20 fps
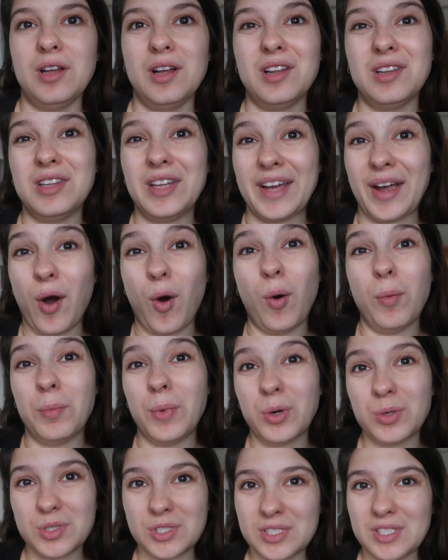like
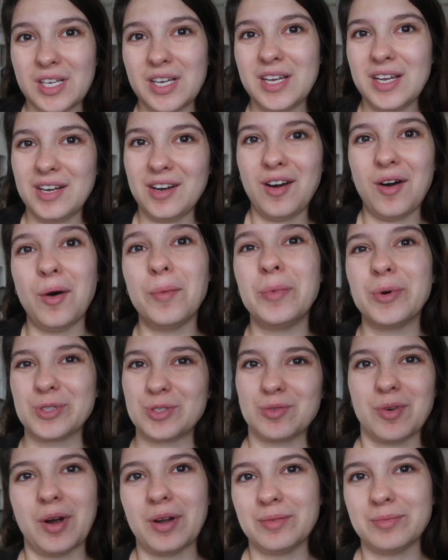almost, not almost
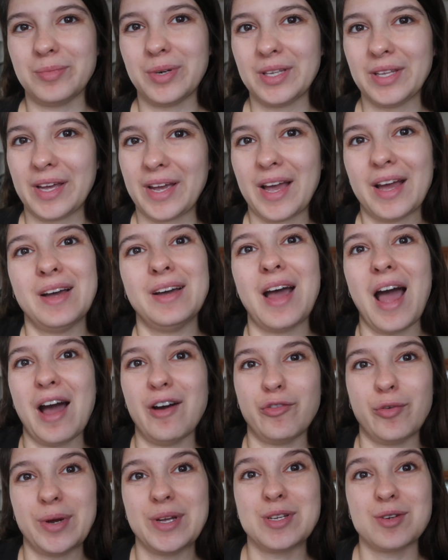rotten, but like
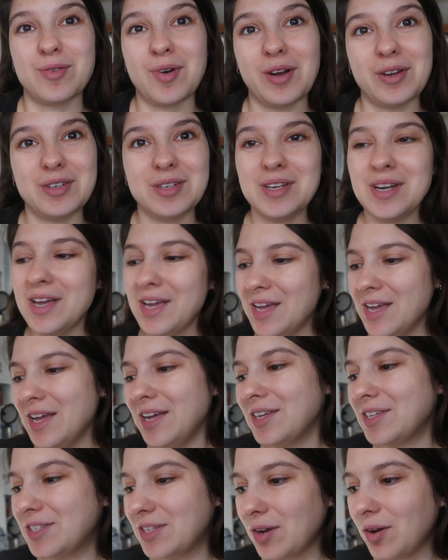halfway to rotten.
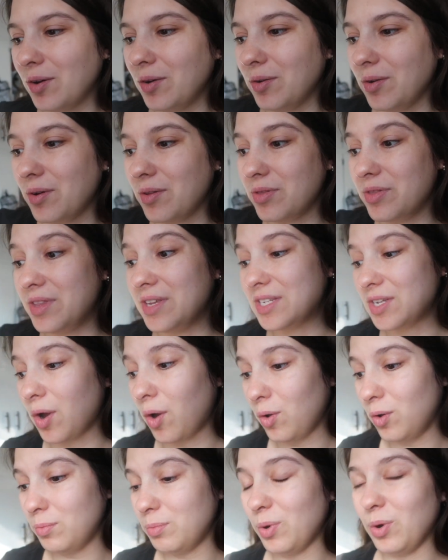So this
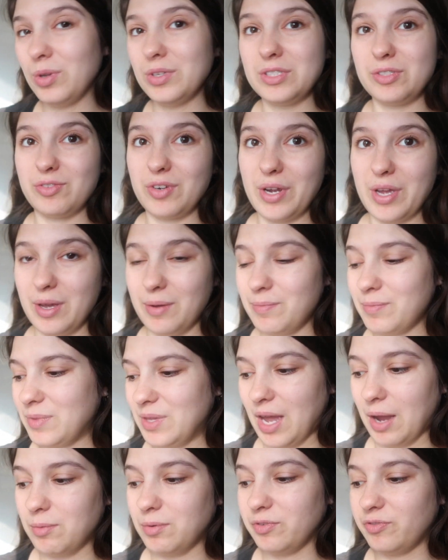whole bowl is for him.
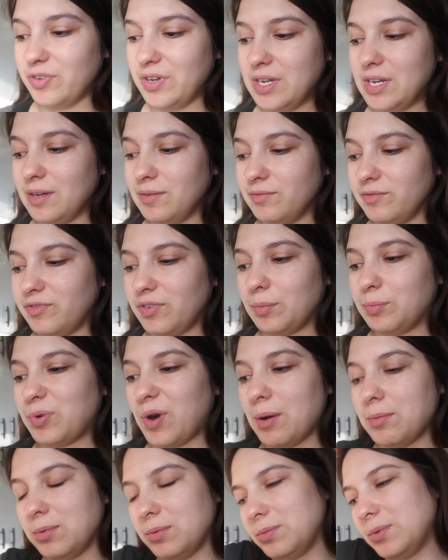That will feed him for
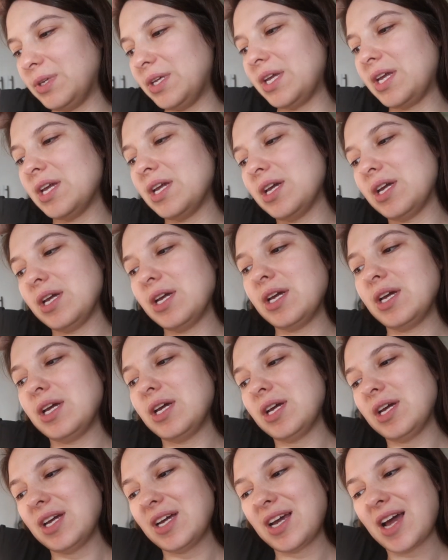probably,
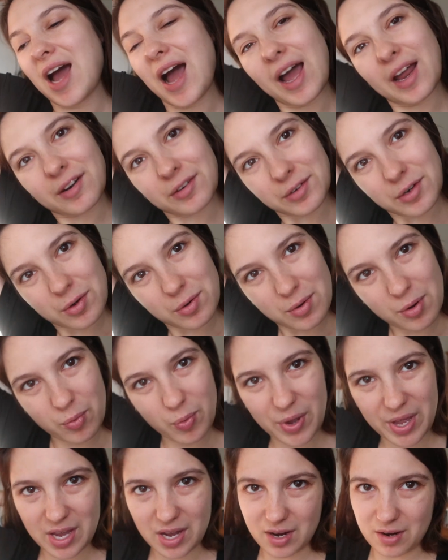I don't know, a
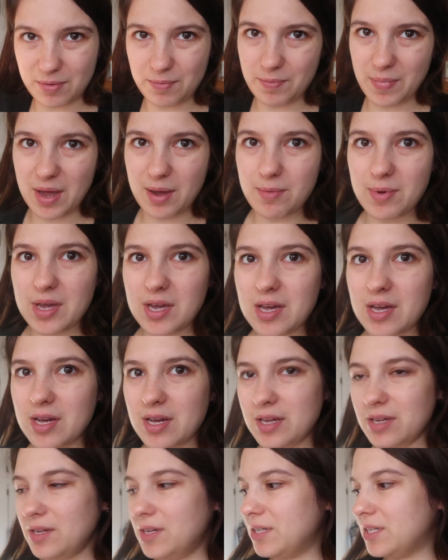week maybe.
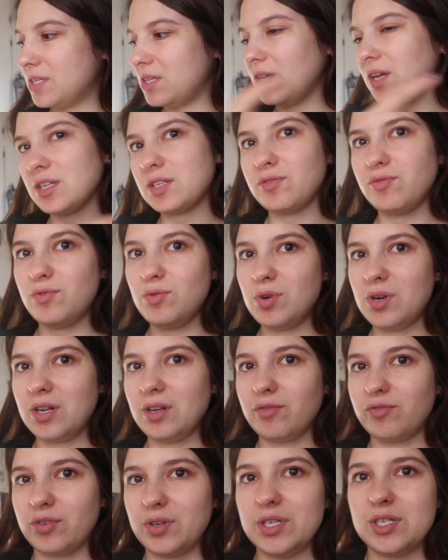He still has food in
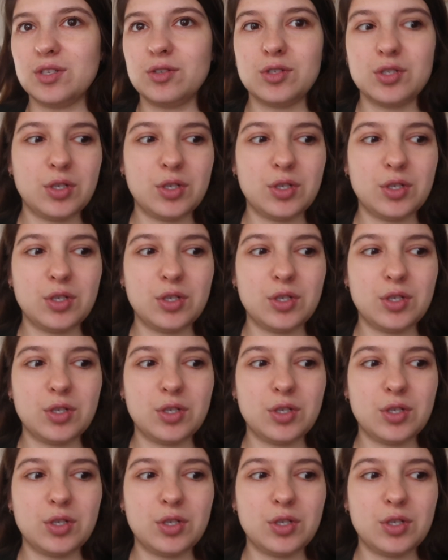the freezer